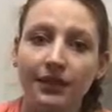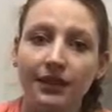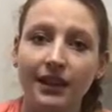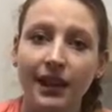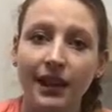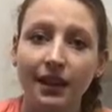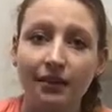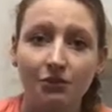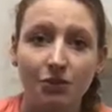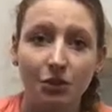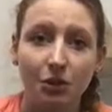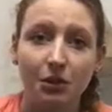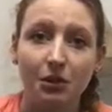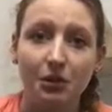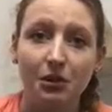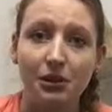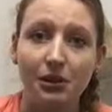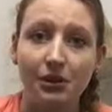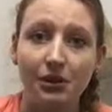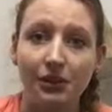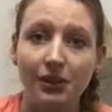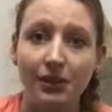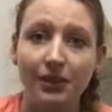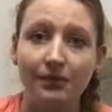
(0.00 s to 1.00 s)
They have trouble
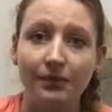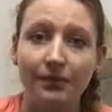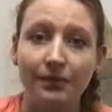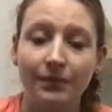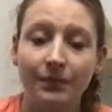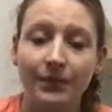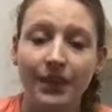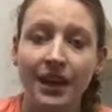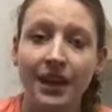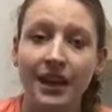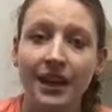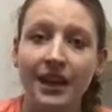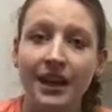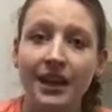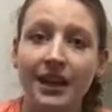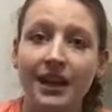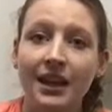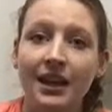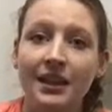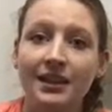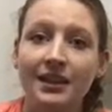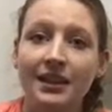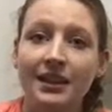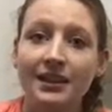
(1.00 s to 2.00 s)
learning.
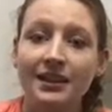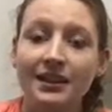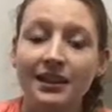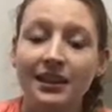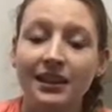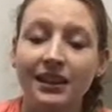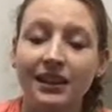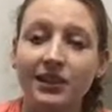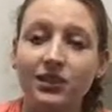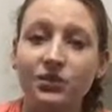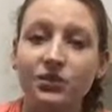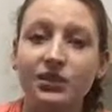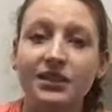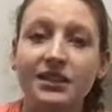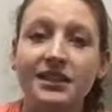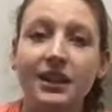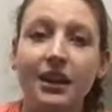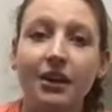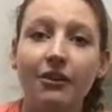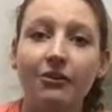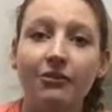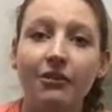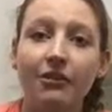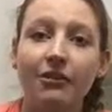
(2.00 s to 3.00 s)
This can lead to a
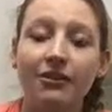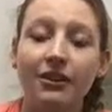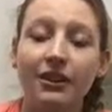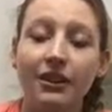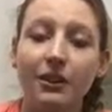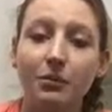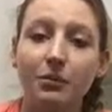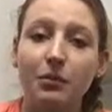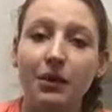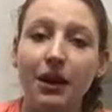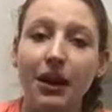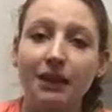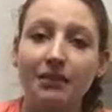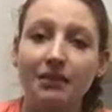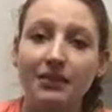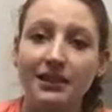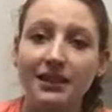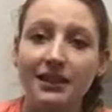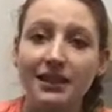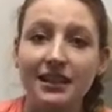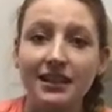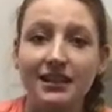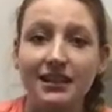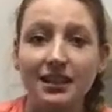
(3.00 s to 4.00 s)
self-fulfilling
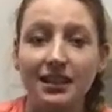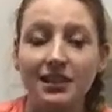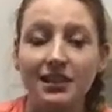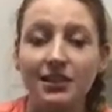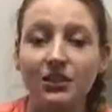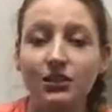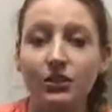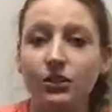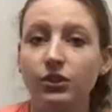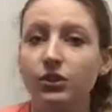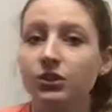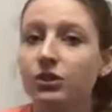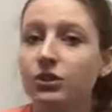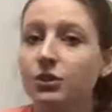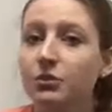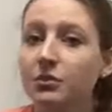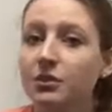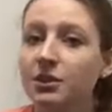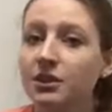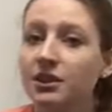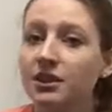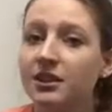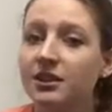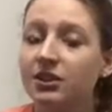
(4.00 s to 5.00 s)
prophecy as the teacher
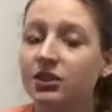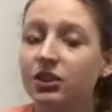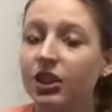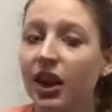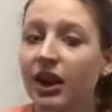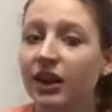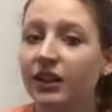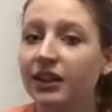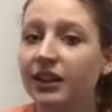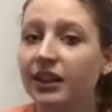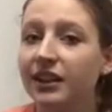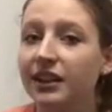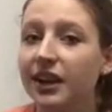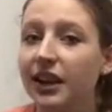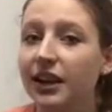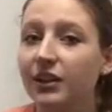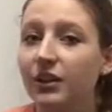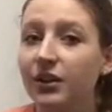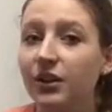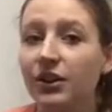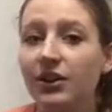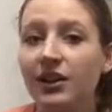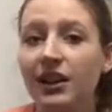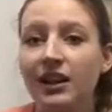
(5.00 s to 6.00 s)
assumes this child cannot
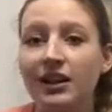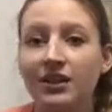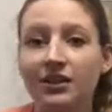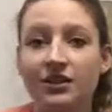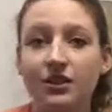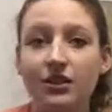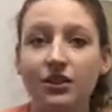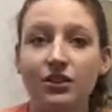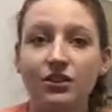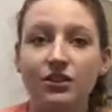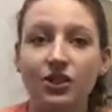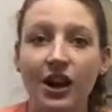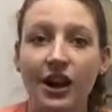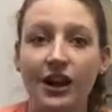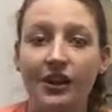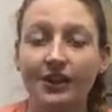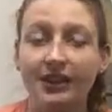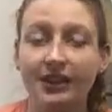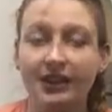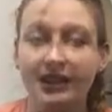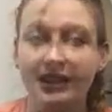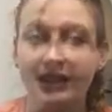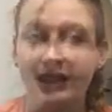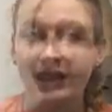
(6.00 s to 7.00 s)
learn and so the child
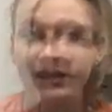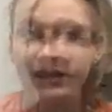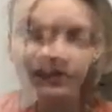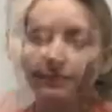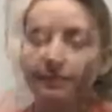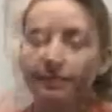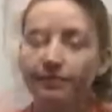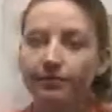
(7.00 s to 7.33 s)
cannot.